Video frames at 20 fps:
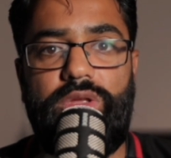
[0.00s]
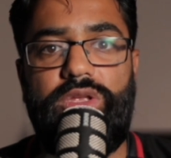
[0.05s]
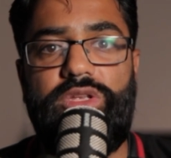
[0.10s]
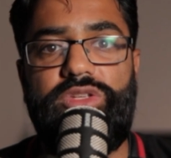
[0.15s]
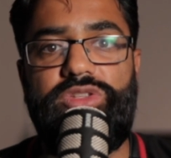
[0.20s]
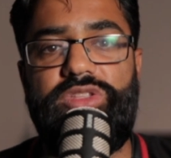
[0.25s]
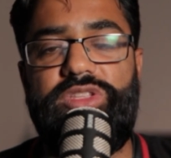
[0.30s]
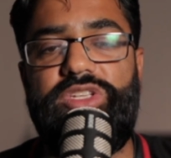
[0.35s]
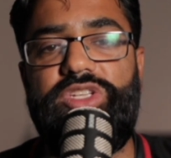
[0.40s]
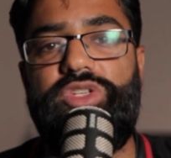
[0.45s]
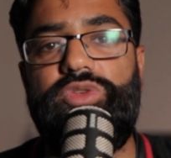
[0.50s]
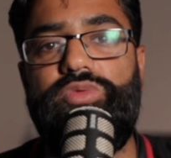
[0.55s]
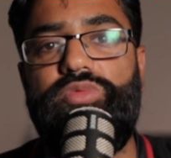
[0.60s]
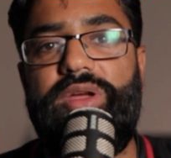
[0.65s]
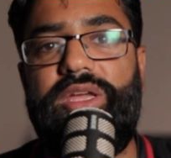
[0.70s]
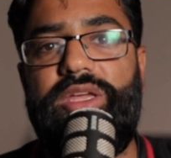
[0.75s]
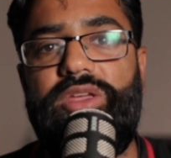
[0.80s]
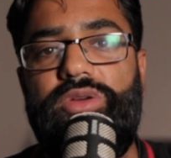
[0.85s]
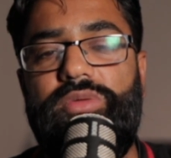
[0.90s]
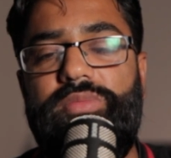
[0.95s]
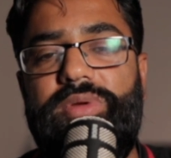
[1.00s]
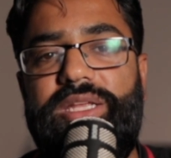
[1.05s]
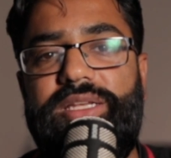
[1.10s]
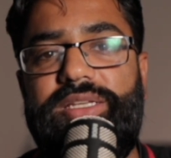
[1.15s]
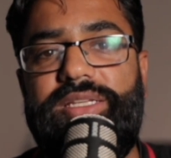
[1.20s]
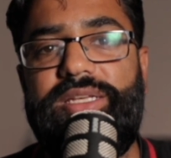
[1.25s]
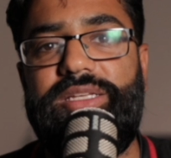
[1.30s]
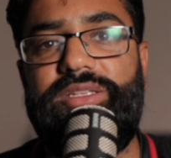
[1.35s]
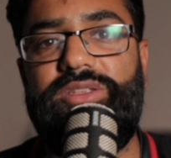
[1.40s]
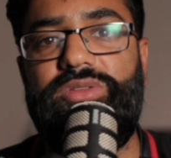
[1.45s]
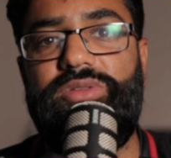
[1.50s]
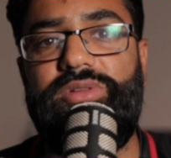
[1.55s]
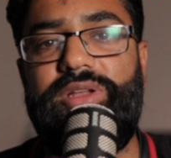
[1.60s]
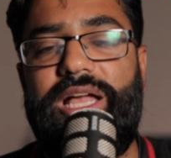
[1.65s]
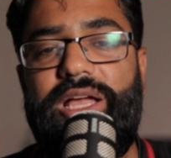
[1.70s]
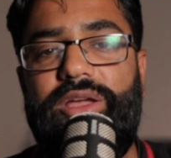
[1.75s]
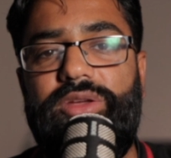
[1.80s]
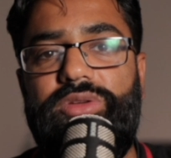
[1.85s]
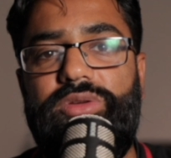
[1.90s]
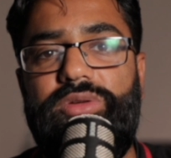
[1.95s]
So this is where you're being tested on
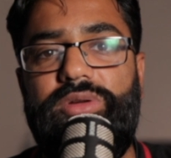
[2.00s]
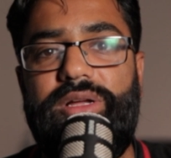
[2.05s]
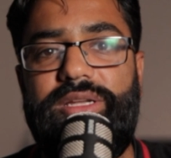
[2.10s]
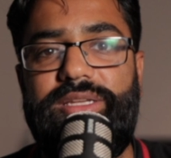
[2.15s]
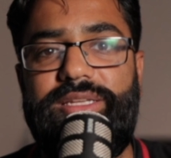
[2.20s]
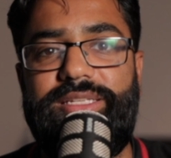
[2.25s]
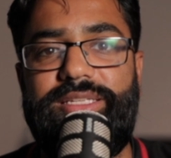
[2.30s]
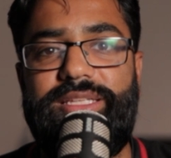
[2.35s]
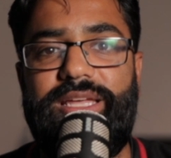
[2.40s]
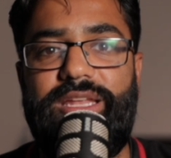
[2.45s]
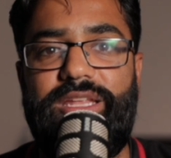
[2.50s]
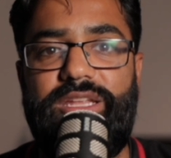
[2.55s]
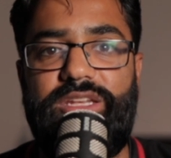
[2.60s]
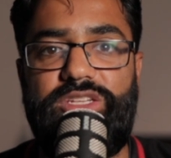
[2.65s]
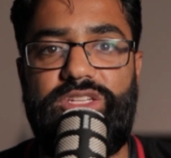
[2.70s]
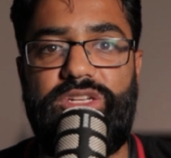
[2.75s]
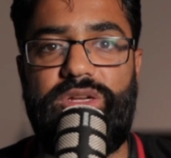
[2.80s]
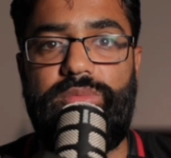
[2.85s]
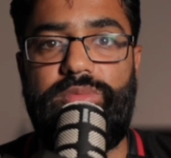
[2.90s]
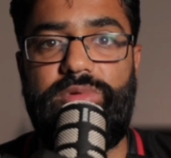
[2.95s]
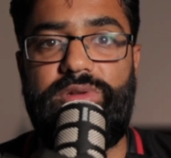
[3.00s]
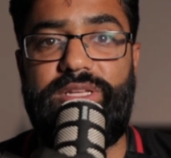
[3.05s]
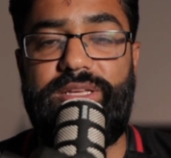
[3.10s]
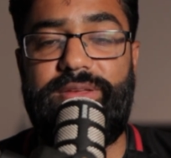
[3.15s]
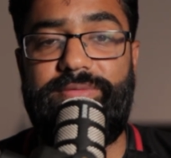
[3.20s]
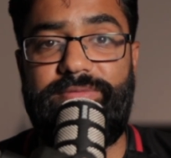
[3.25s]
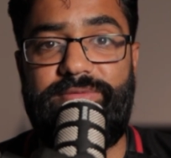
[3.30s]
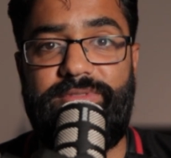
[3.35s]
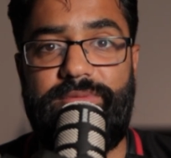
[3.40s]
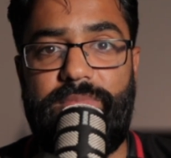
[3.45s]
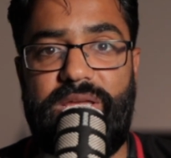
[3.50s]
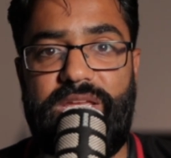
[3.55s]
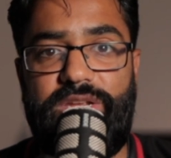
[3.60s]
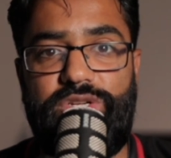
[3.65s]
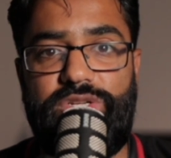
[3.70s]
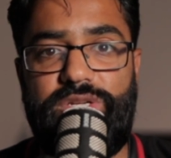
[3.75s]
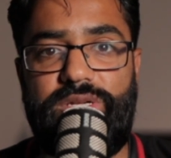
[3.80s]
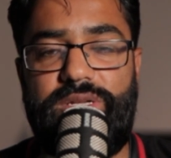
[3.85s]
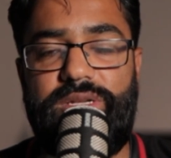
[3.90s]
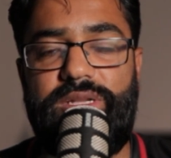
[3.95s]
how you understand and interpret
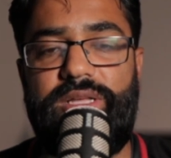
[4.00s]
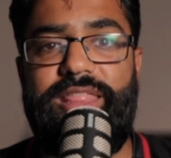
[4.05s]
information.